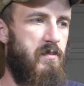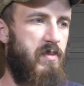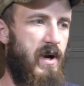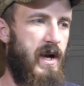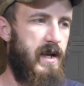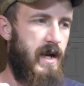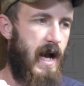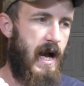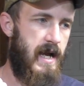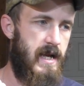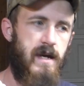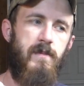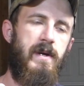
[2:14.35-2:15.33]
but
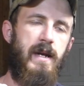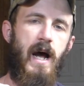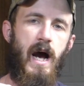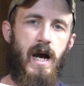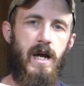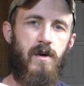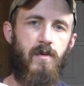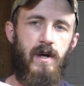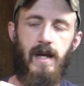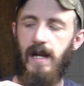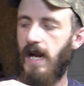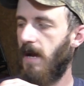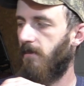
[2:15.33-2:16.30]
I am in
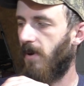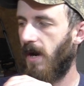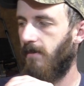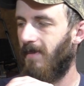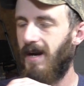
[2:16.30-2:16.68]
Iowa and I bought